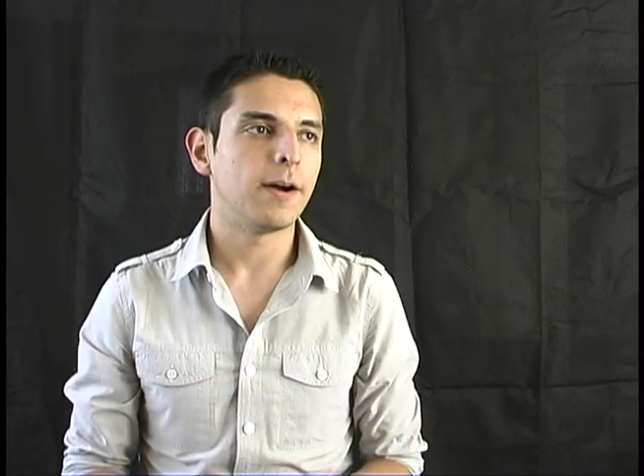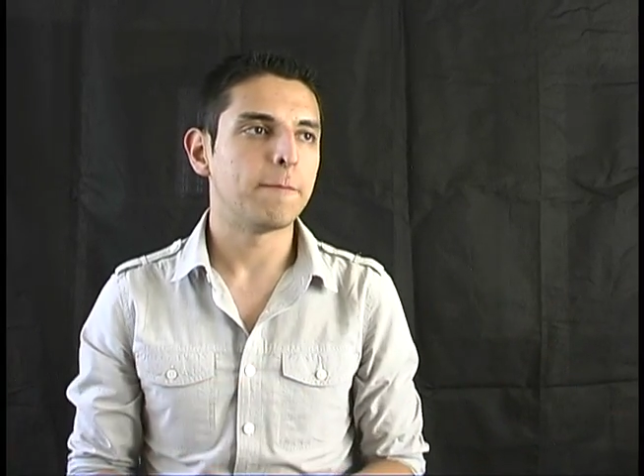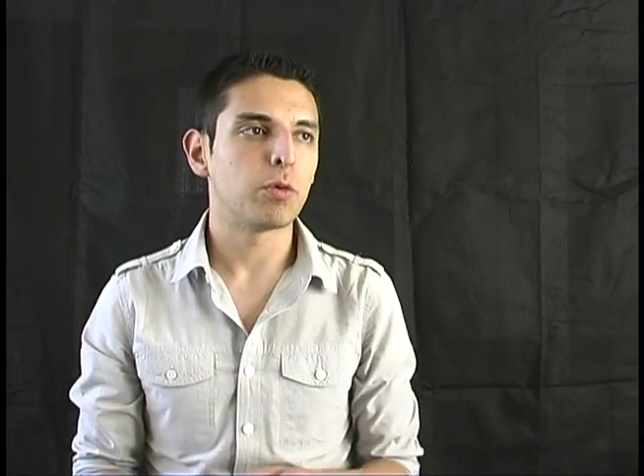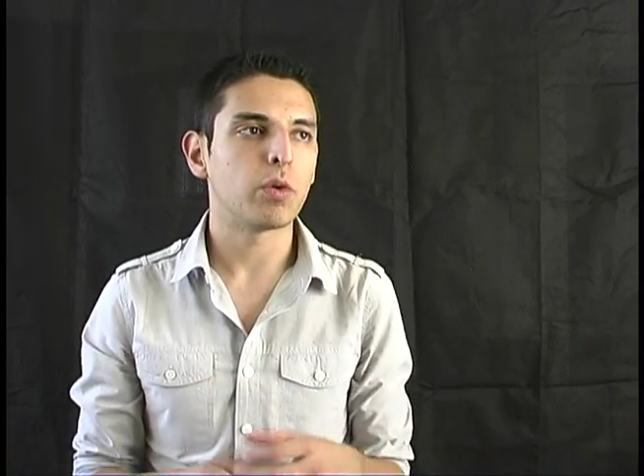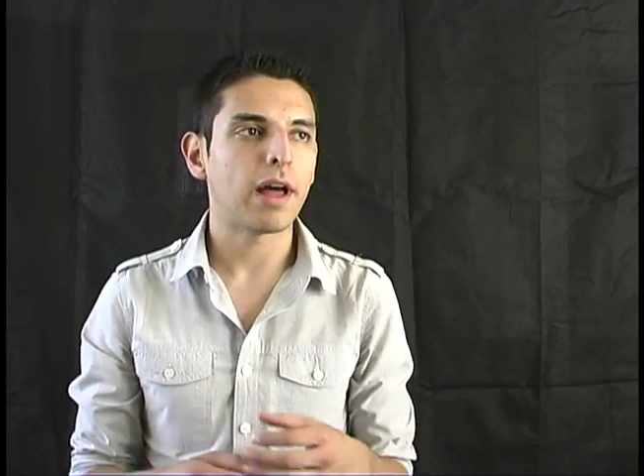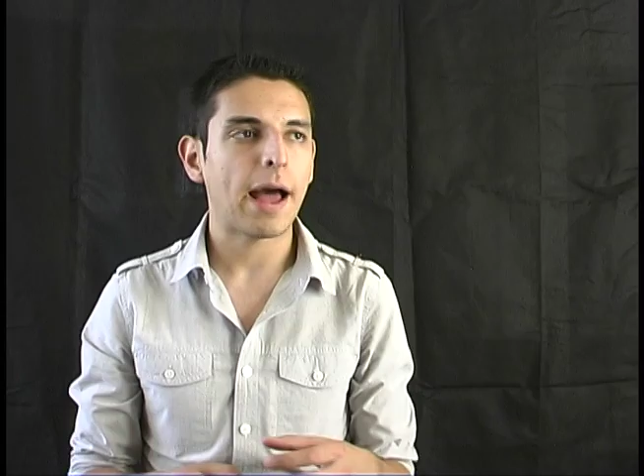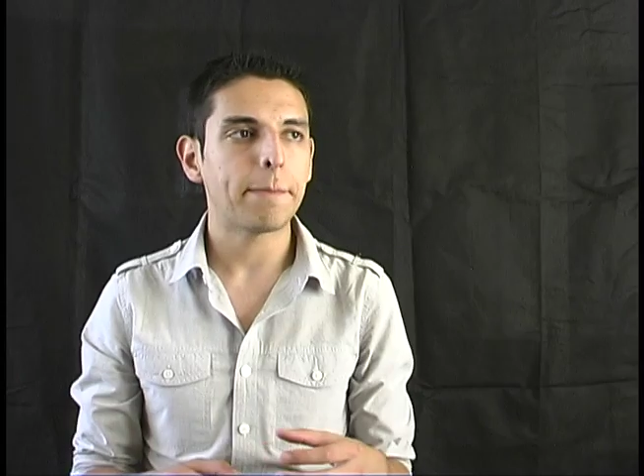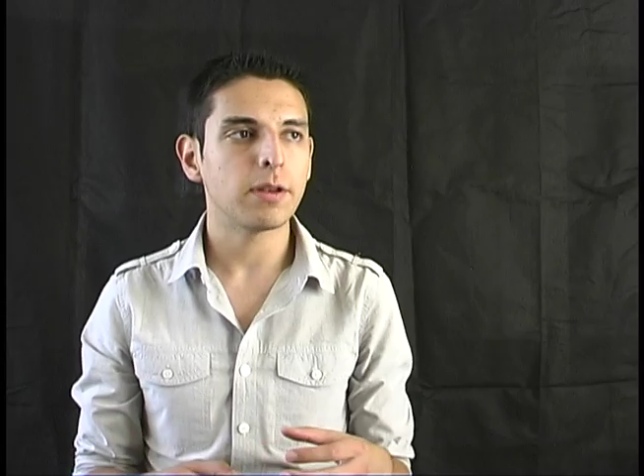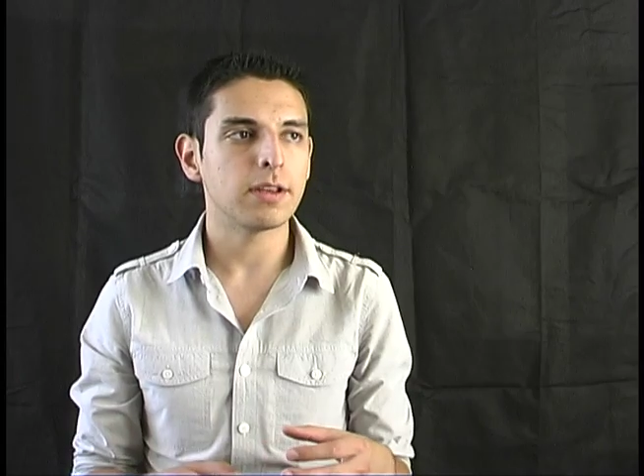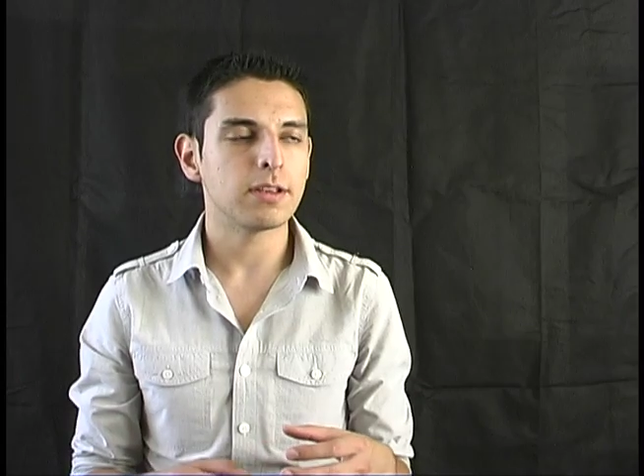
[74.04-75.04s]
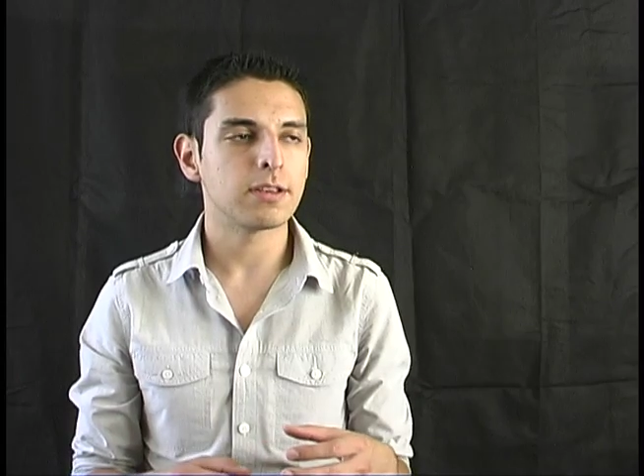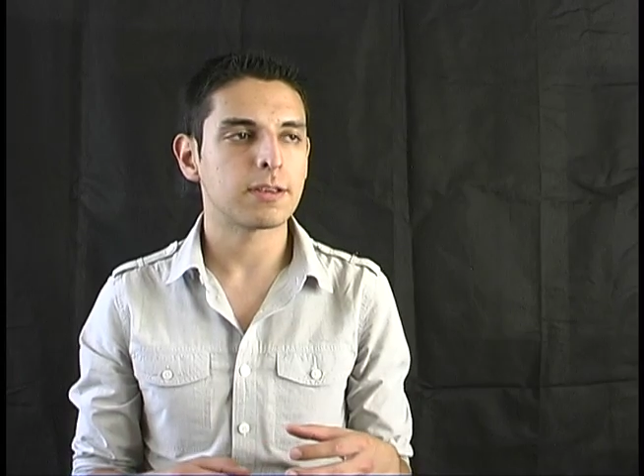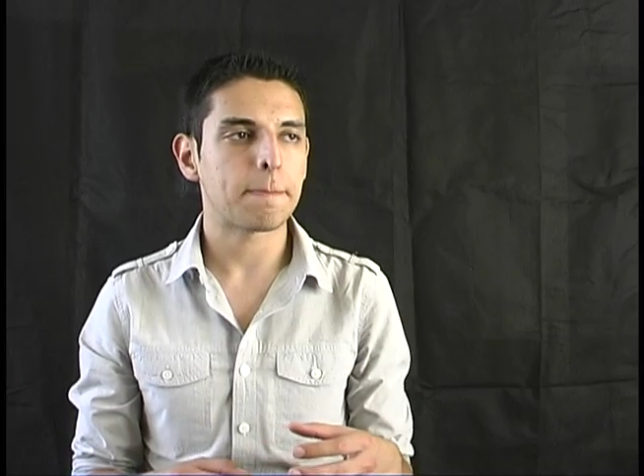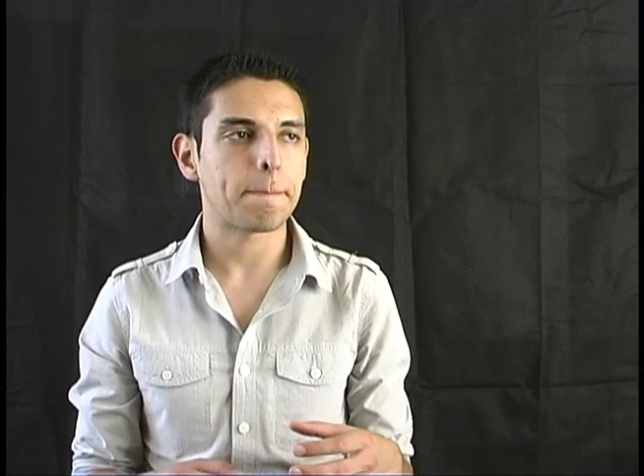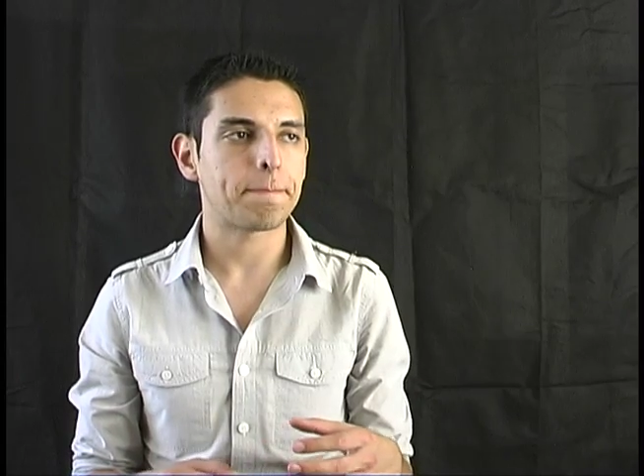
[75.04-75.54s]
What will happen
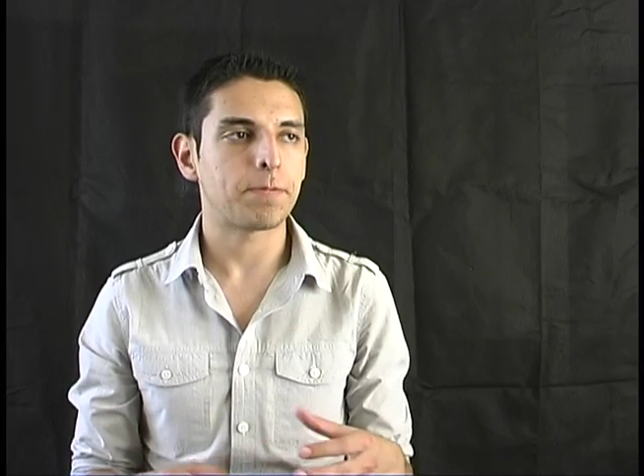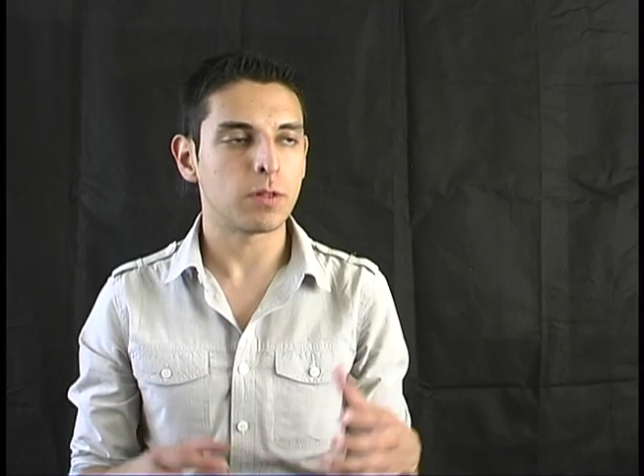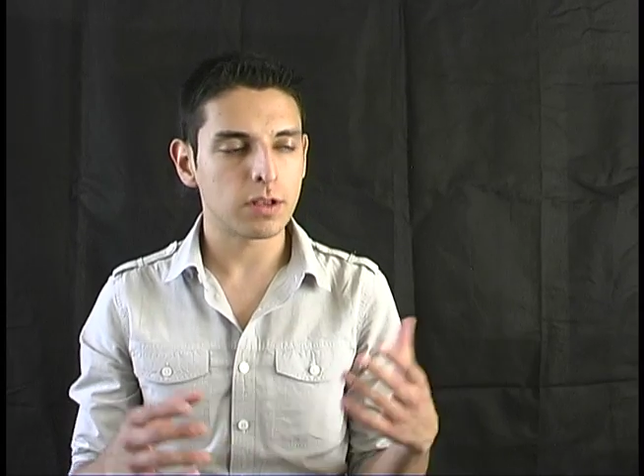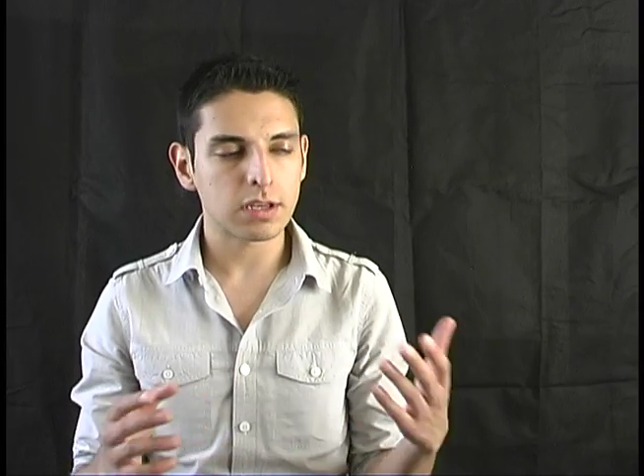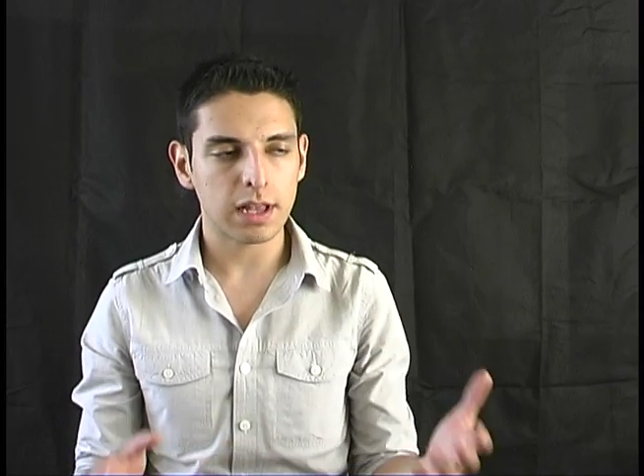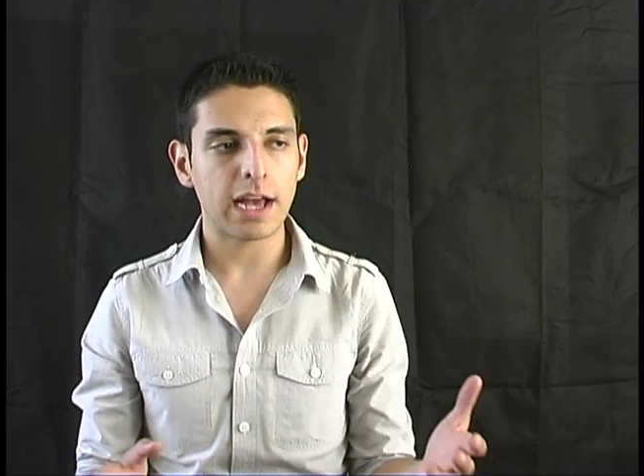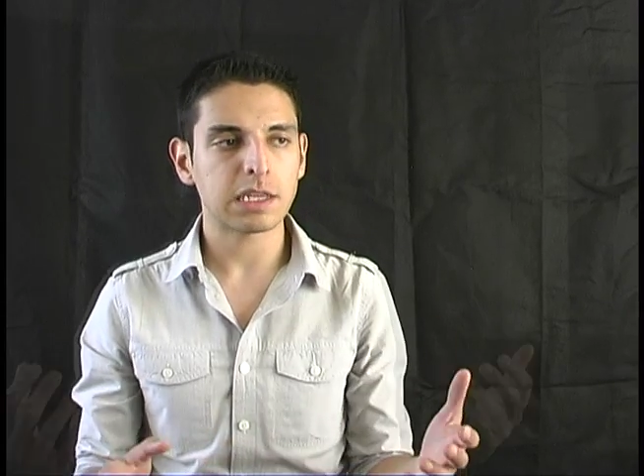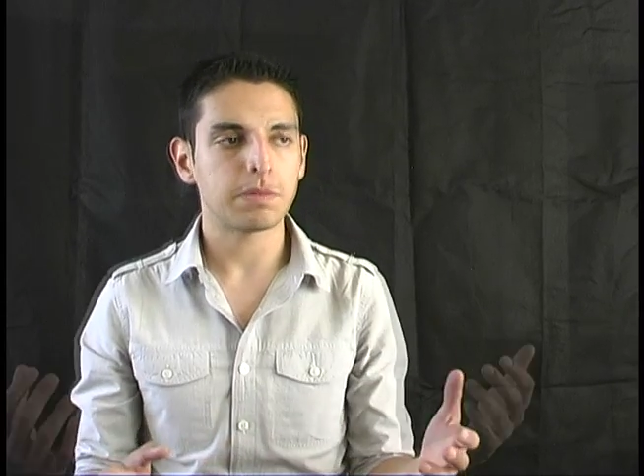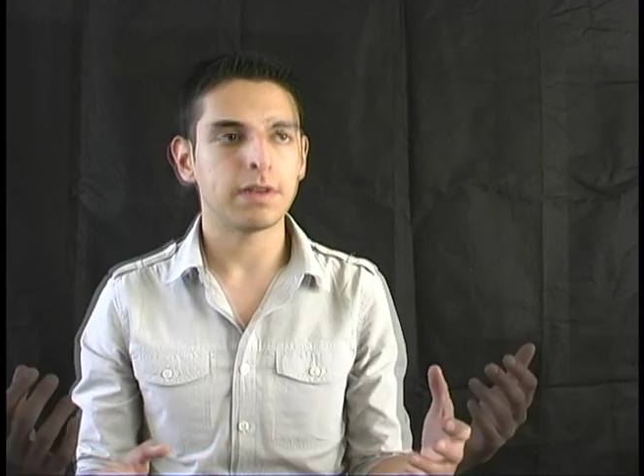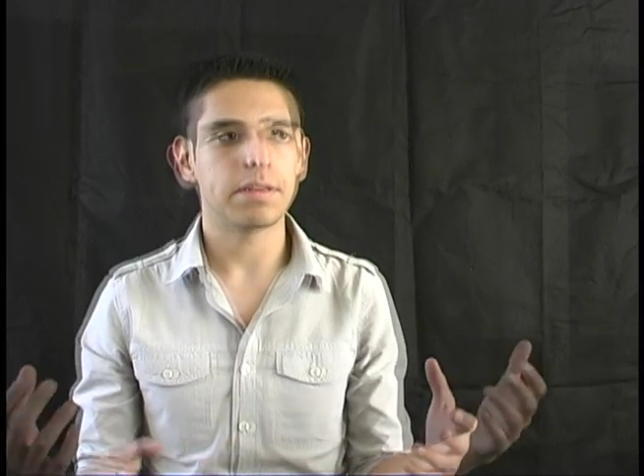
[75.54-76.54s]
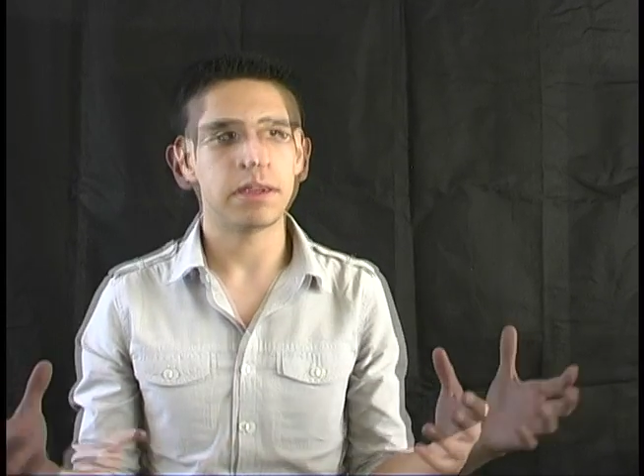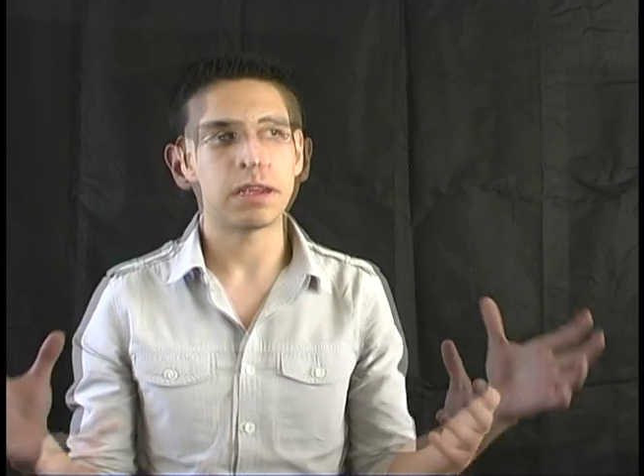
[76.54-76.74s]
is, in this last piece,